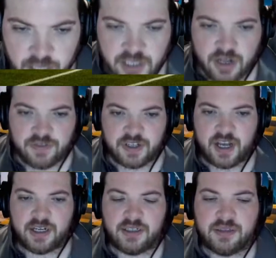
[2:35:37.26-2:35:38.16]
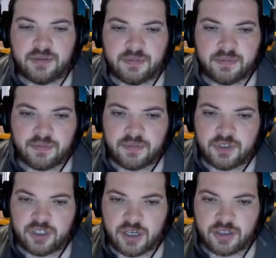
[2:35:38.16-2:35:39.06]
Oh, he's offside.
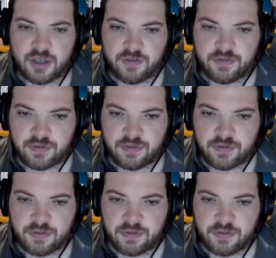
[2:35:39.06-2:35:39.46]
Just off.